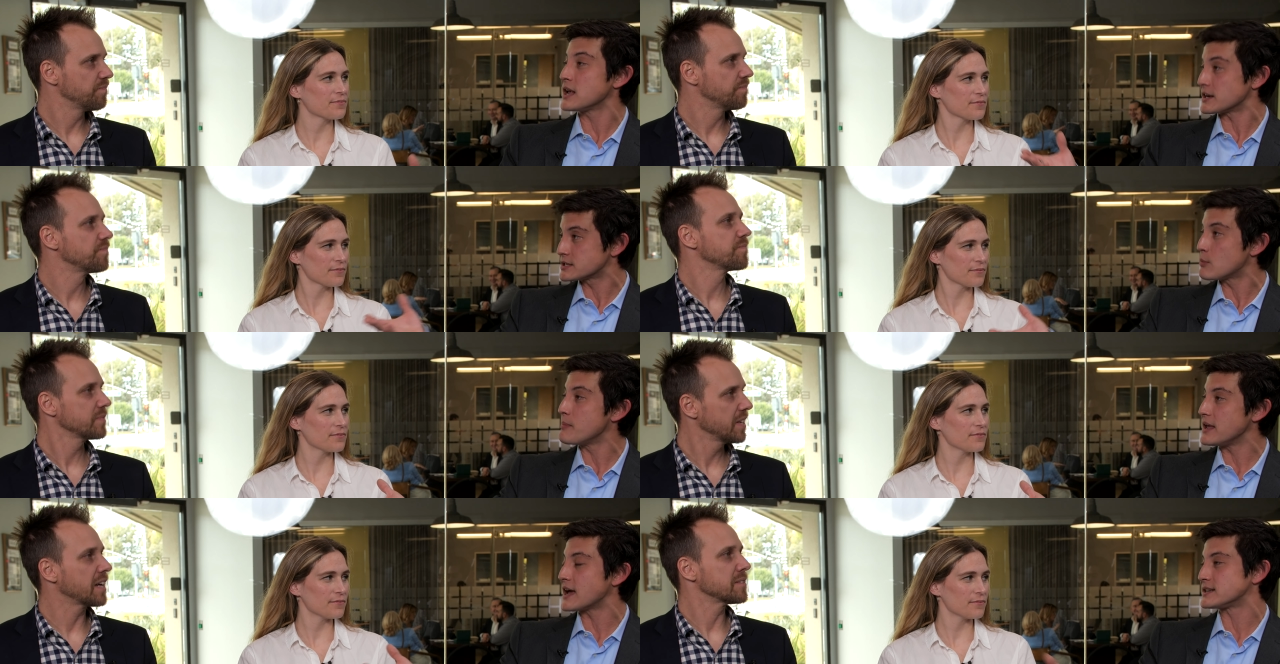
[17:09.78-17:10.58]
Speaker 1: yeah someone
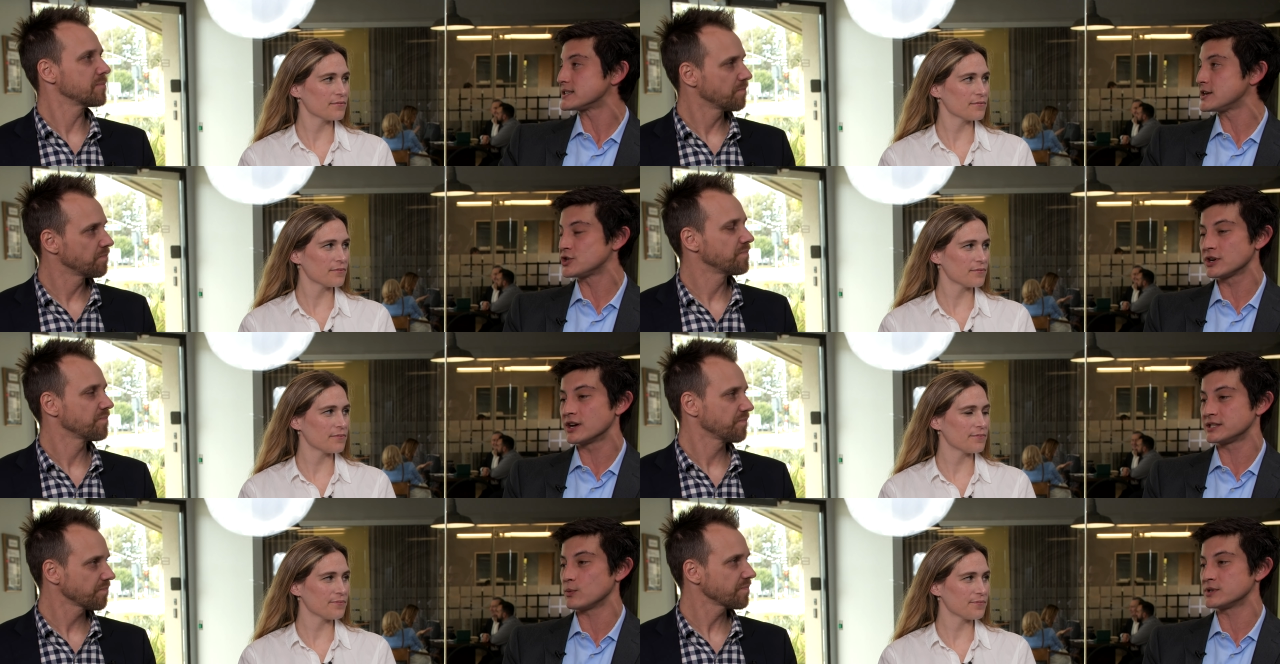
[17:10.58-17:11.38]
made yeah. that decision
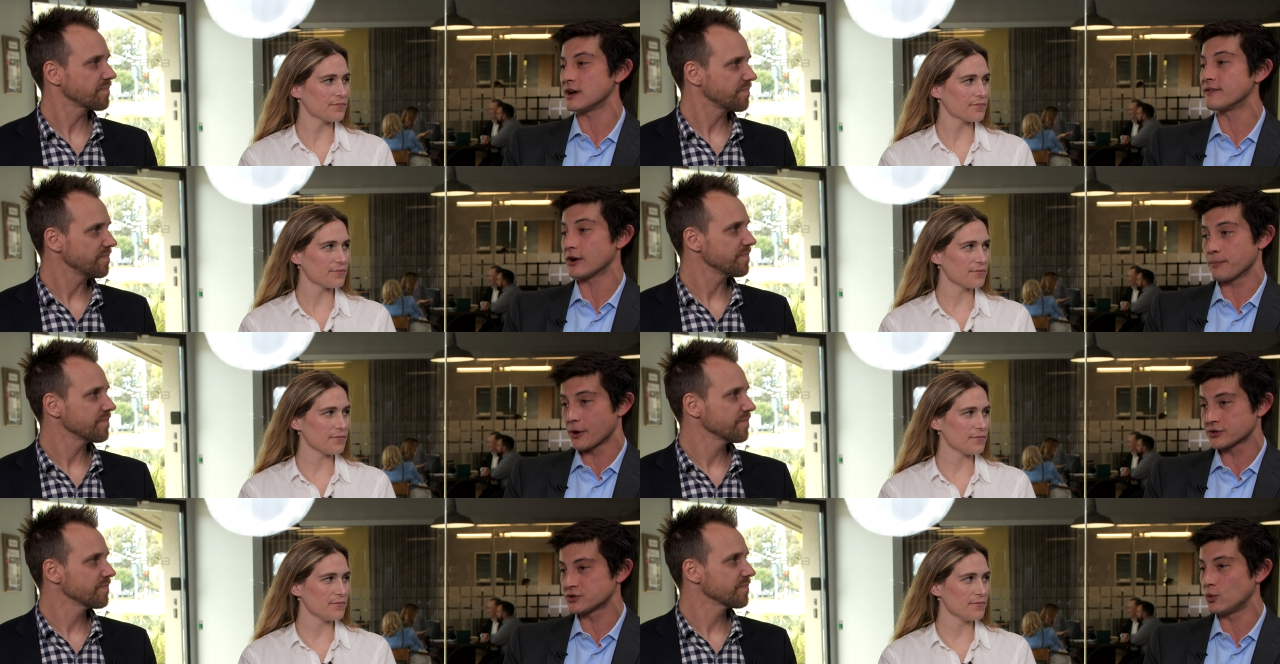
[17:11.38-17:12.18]
because it was a very
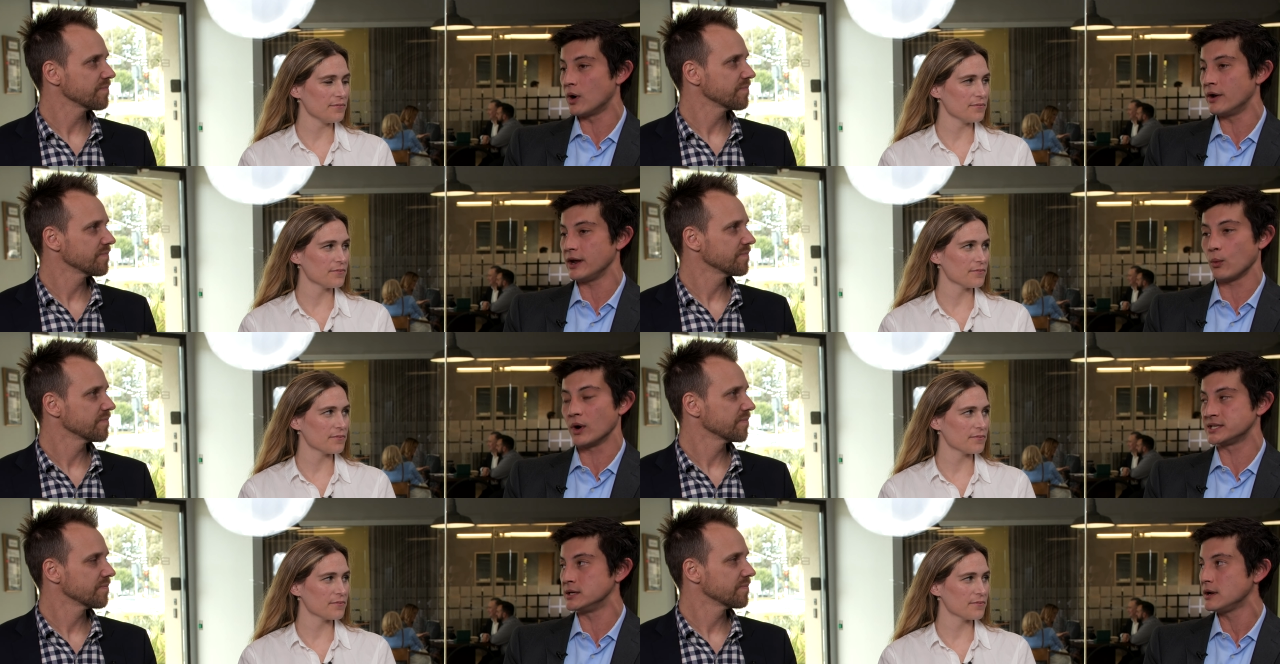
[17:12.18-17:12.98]
personal one it
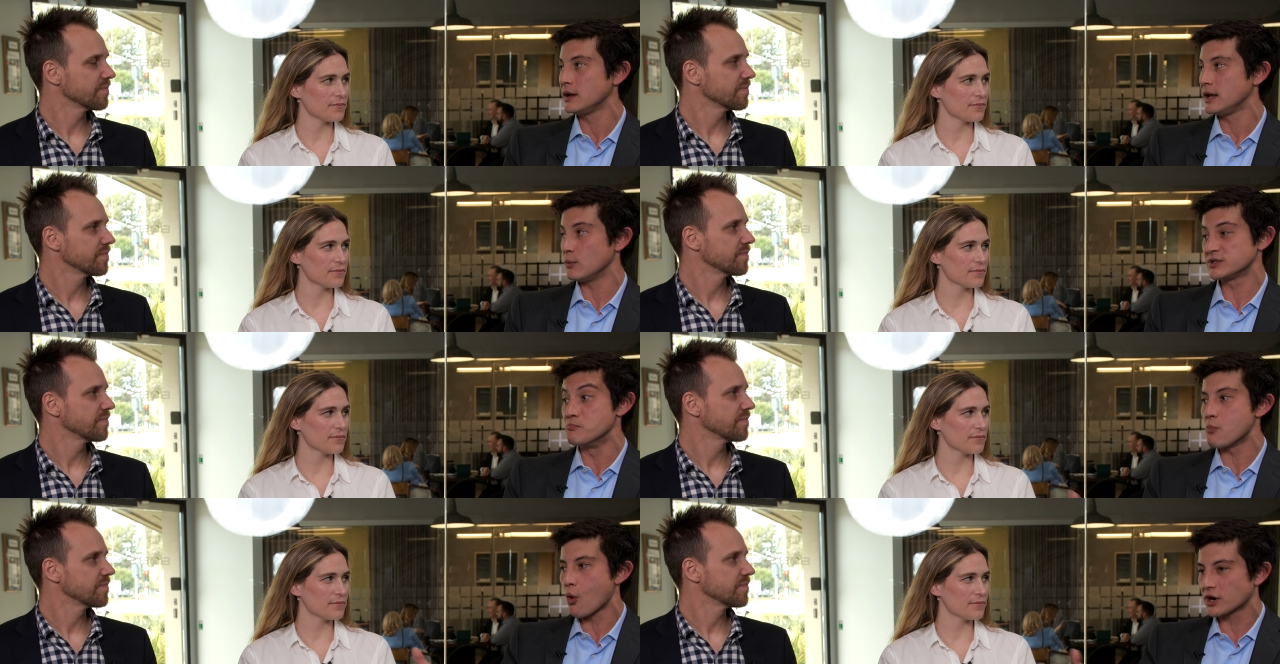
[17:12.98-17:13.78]
wasn't it was
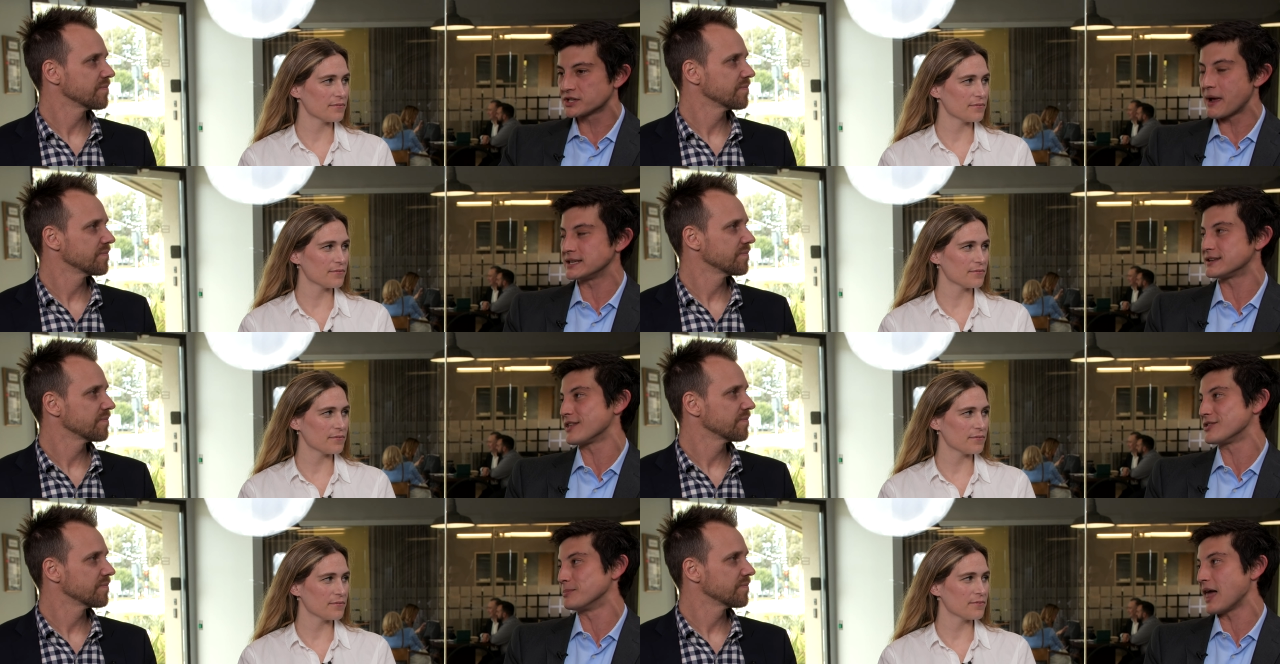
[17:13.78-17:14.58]
more expensive
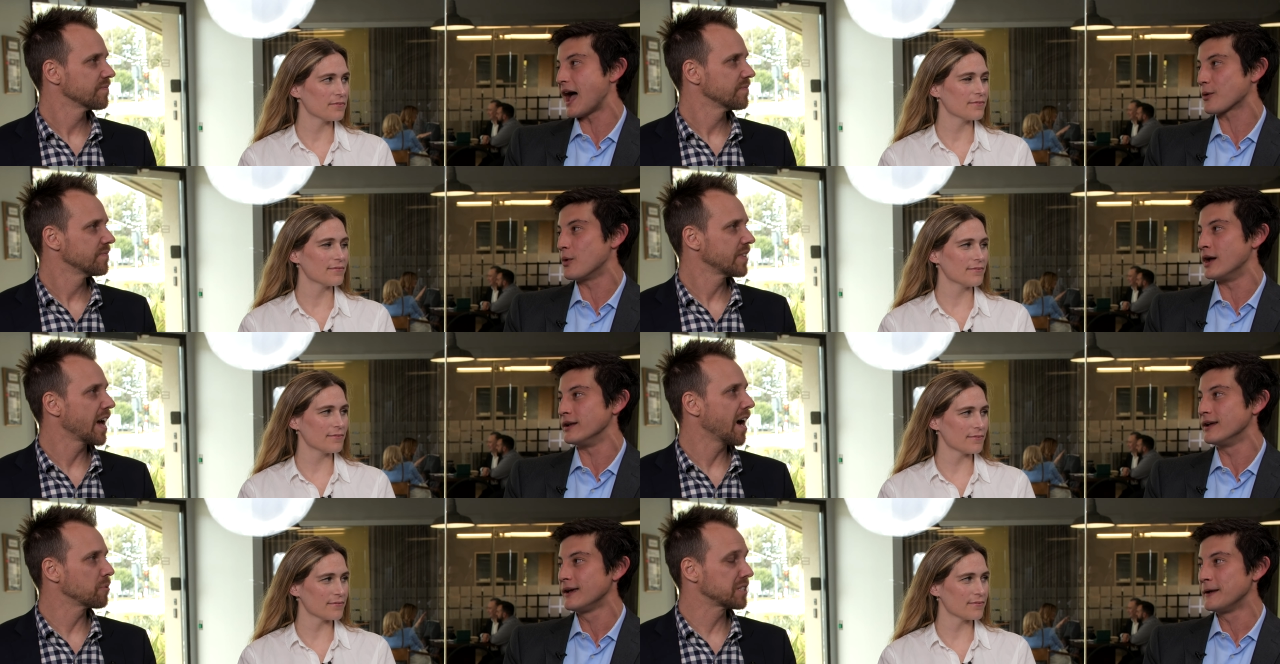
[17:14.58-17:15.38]
than the black one
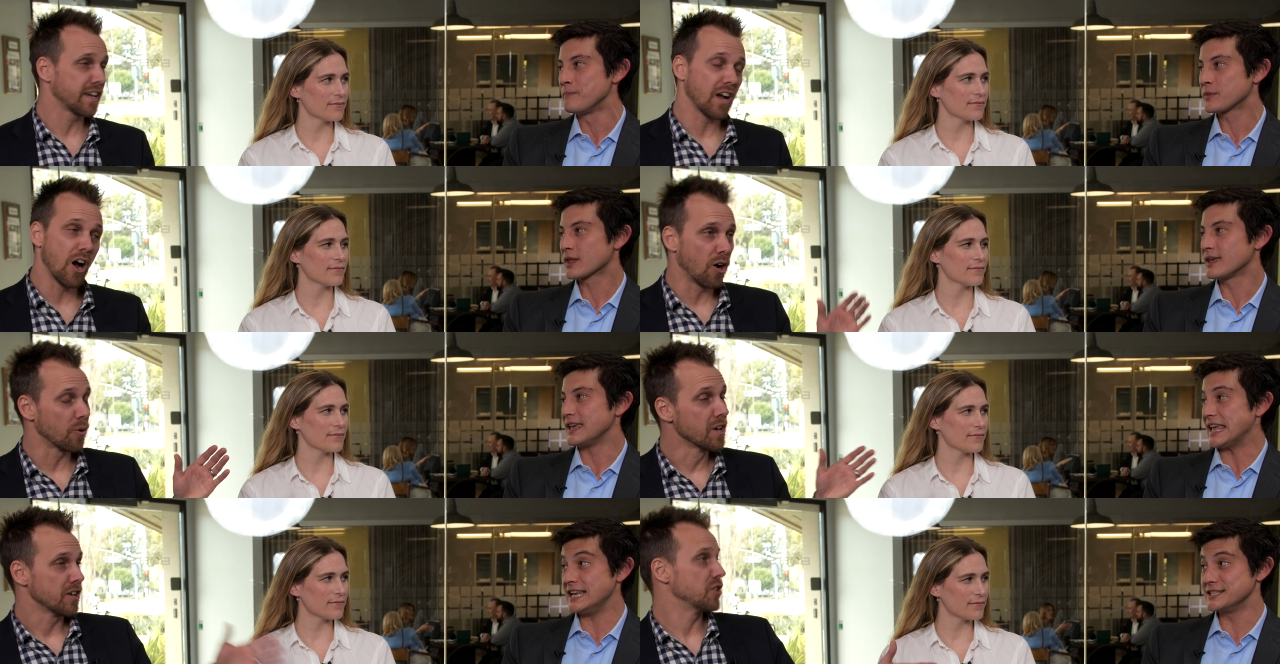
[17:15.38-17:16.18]
yeah it was like
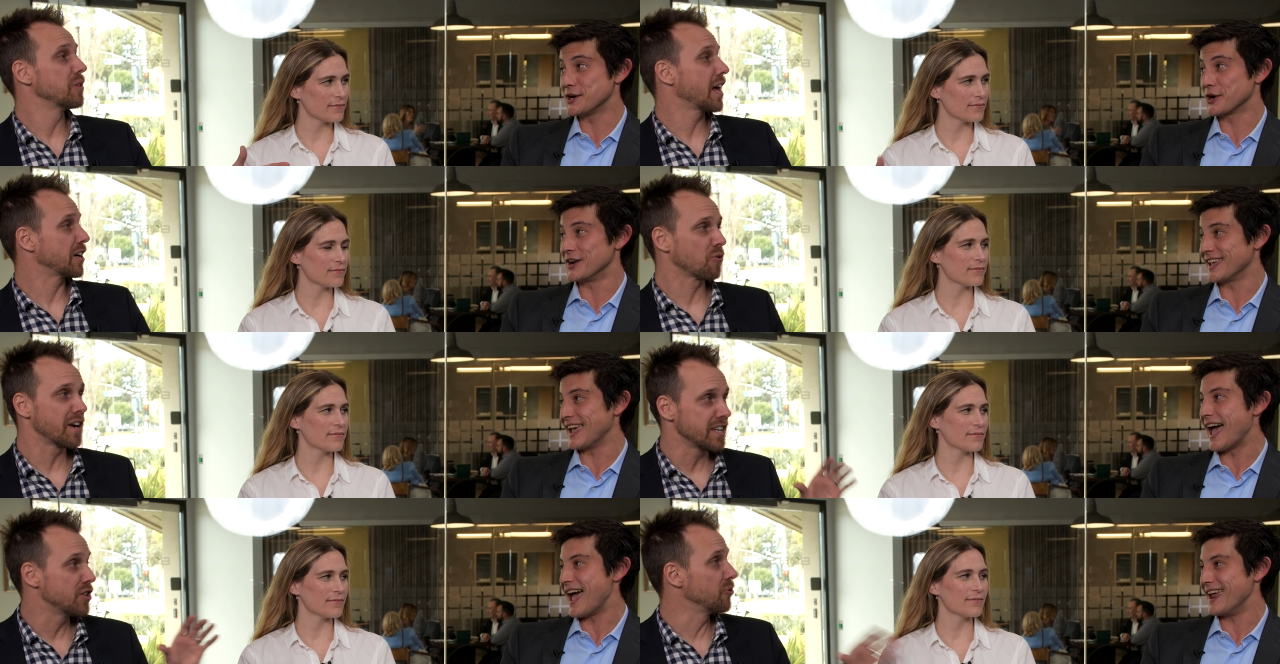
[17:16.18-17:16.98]
Speaker 2: oh easier like to green,
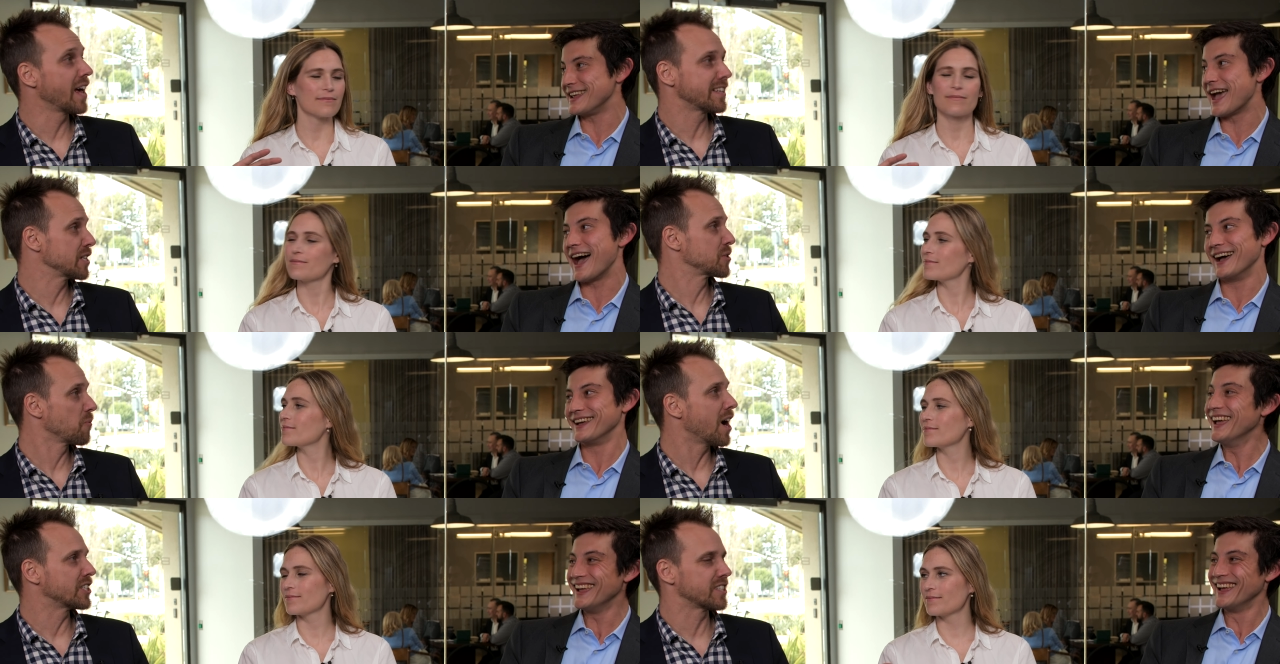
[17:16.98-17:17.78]
get you like yeah. this
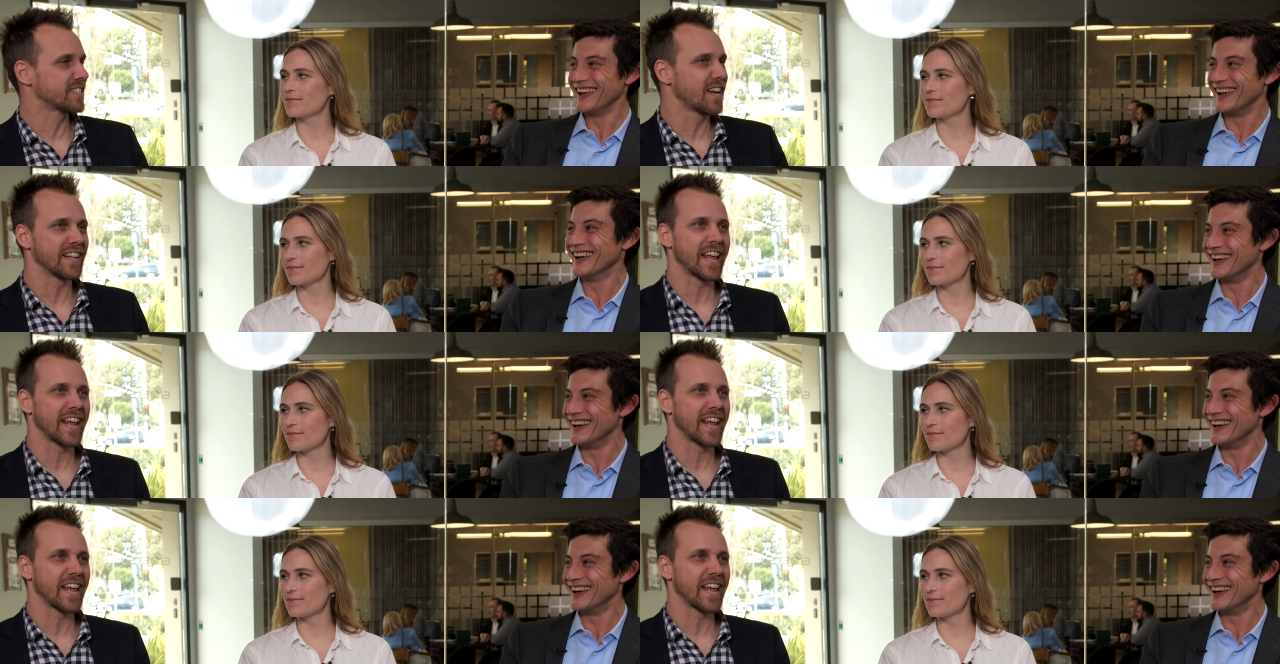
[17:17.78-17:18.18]
watch it's not